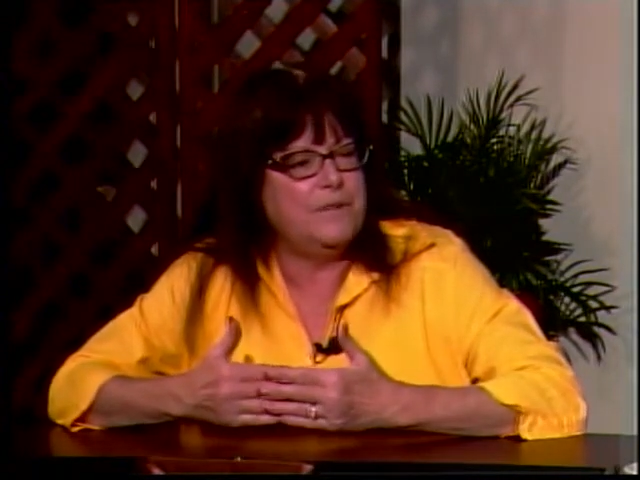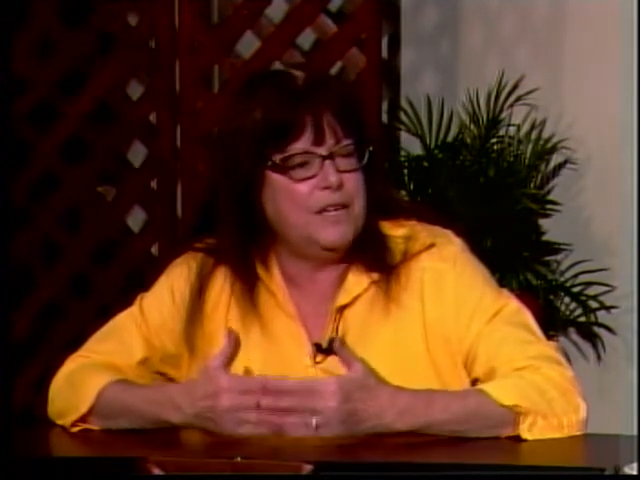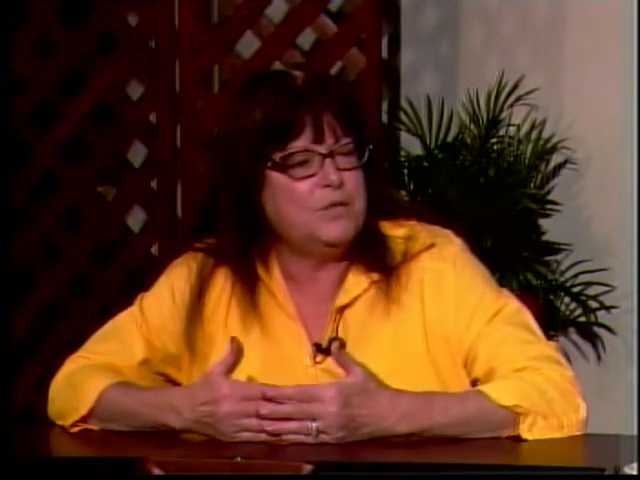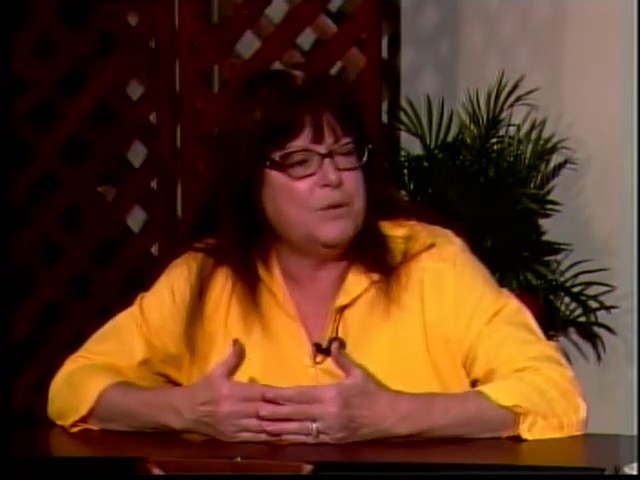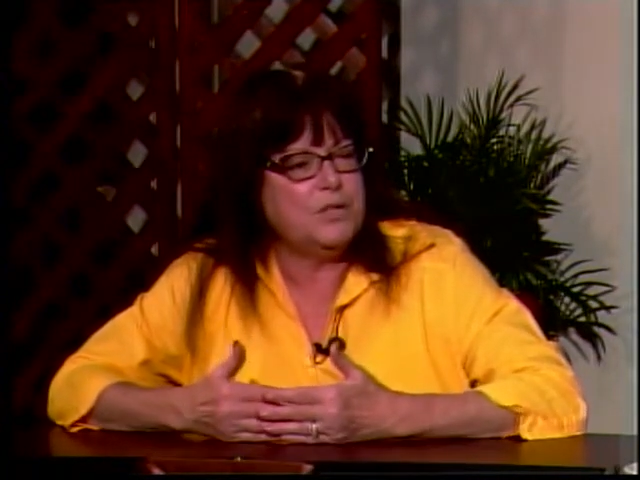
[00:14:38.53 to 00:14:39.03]

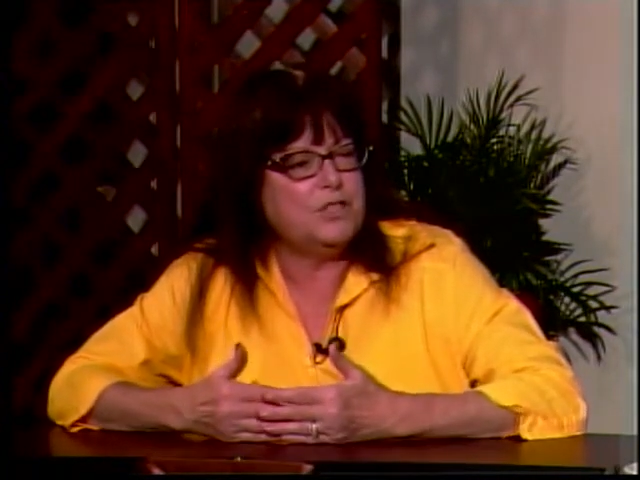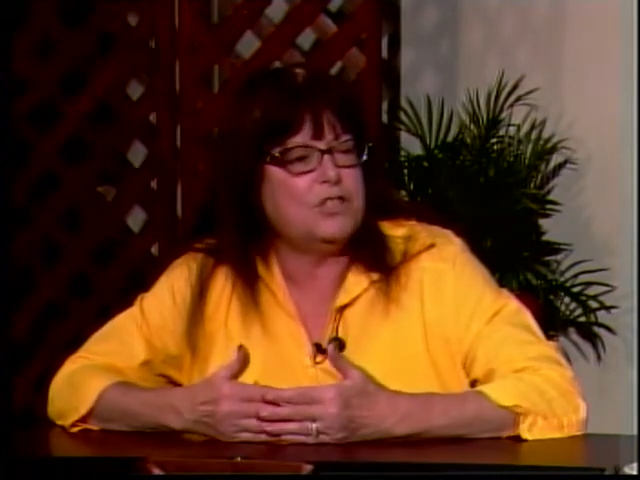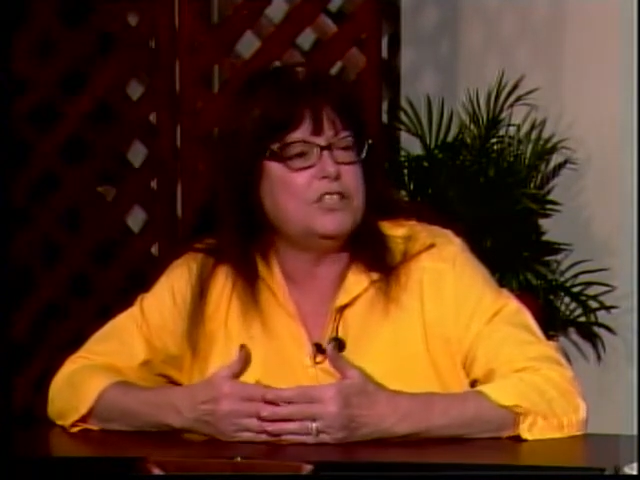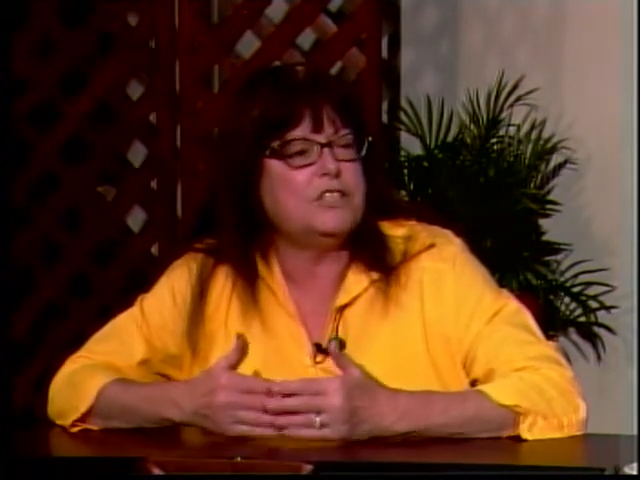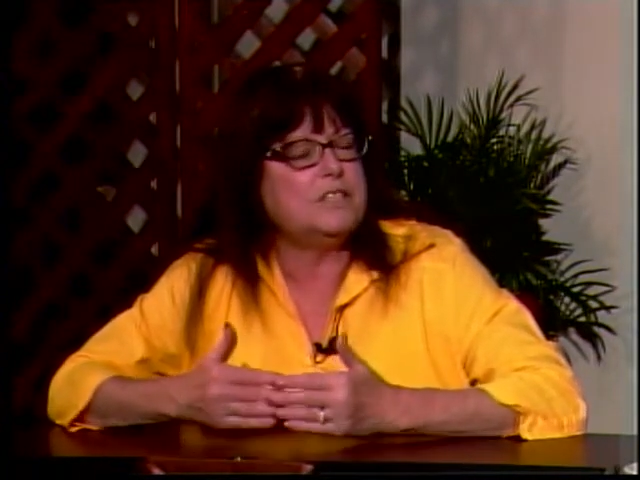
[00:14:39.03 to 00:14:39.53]
each one of the
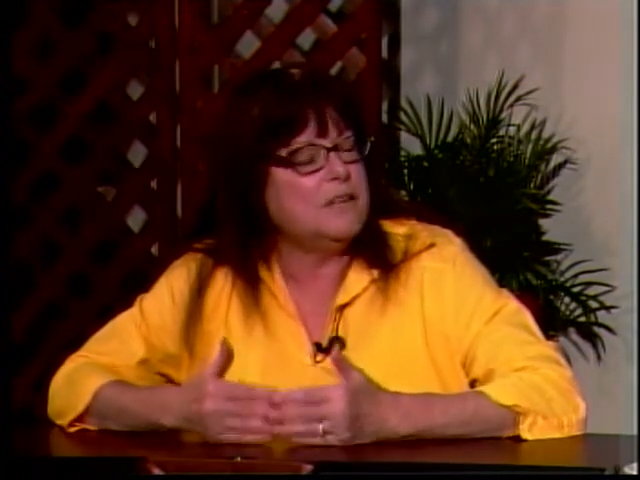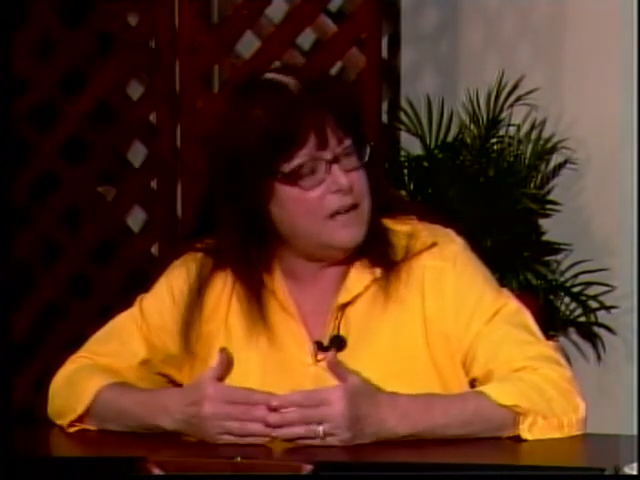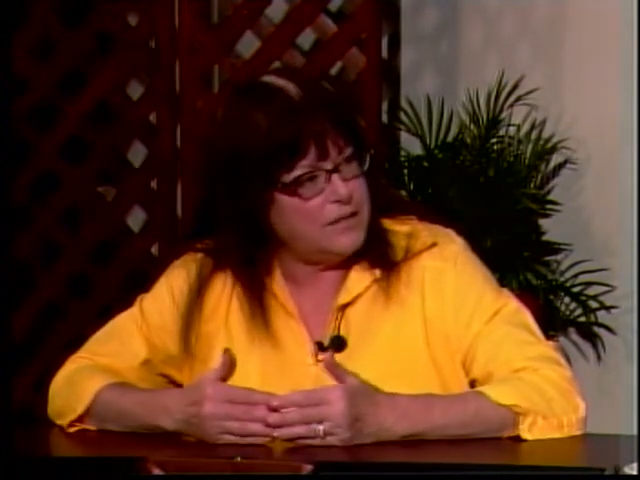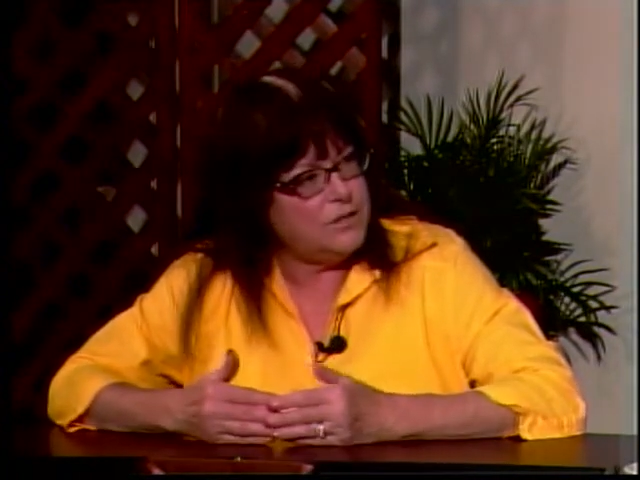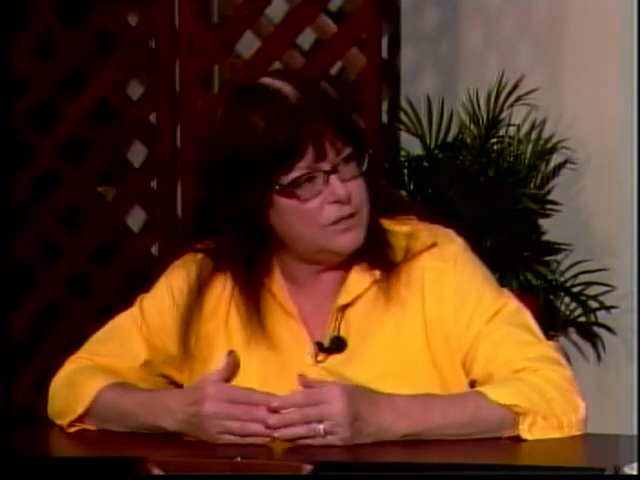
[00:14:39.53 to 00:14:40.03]
churches
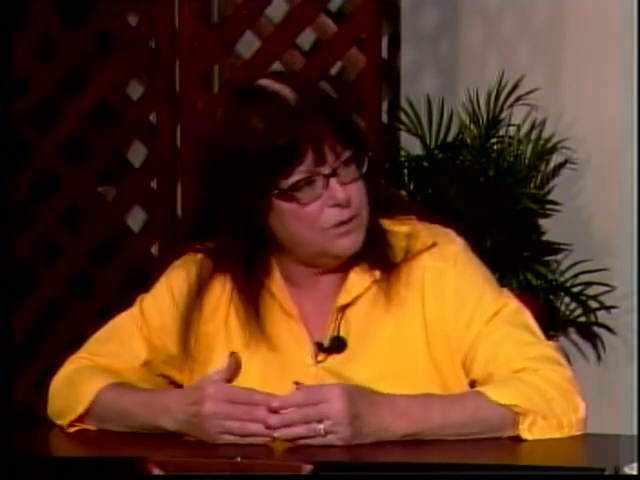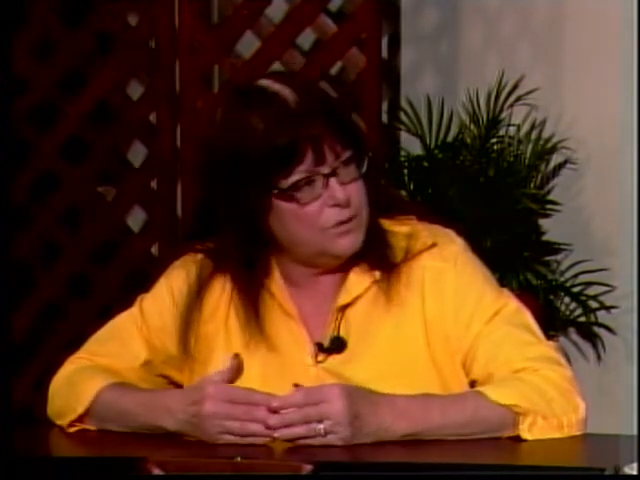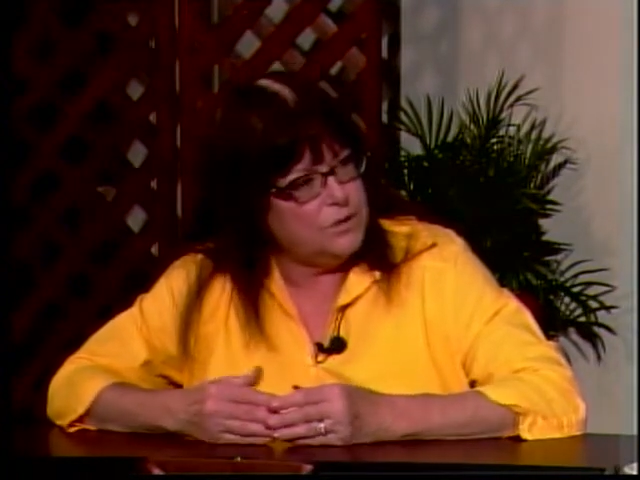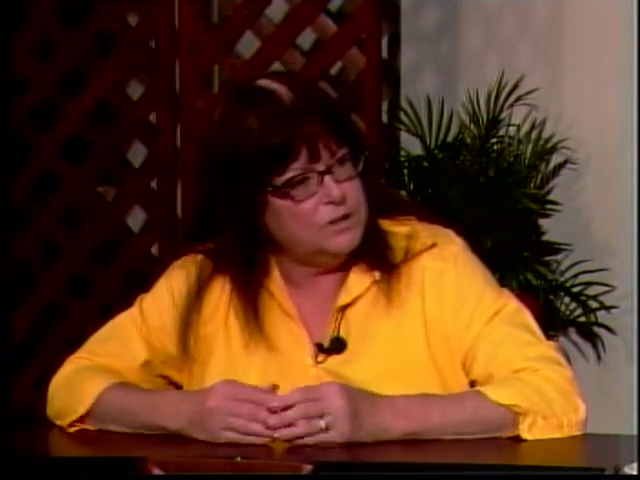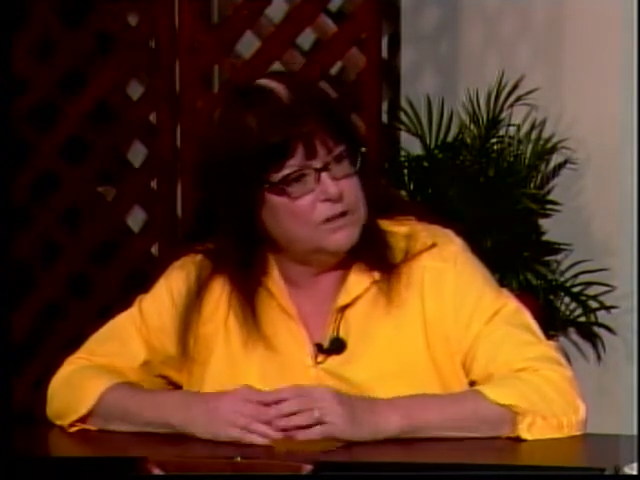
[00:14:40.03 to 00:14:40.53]
has a
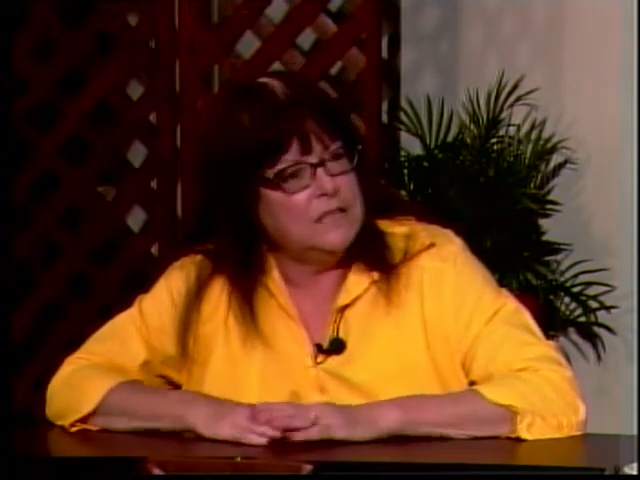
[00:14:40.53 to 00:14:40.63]
school.